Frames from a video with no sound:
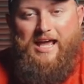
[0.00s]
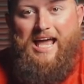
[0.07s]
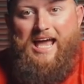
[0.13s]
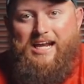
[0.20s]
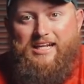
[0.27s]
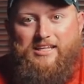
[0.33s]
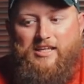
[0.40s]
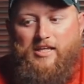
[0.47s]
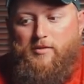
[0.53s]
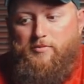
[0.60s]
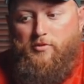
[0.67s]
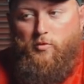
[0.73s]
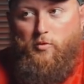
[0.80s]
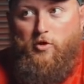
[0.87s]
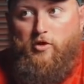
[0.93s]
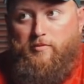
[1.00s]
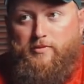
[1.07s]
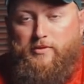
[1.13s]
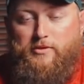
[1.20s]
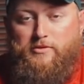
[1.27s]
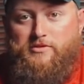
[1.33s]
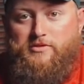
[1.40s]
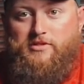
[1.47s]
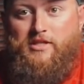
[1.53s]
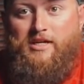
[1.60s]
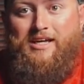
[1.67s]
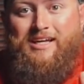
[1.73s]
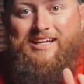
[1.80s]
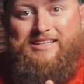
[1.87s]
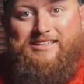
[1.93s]
how to keep your work boots
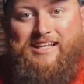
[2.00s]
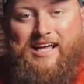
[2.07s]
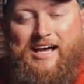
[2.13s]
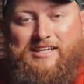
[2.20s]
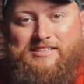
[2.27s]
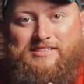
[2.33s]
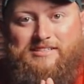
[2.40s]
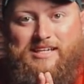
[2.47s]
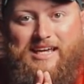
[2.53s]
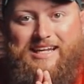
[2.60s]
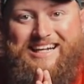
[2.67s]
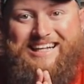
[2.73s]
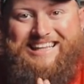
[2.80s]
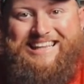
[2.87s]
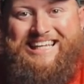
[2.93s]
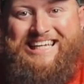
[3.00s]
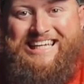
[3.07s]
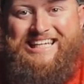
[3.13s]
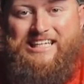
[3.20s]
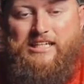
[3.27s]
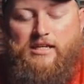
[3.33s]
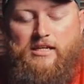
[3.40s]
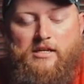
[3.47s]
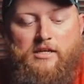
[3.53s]
nice and clean.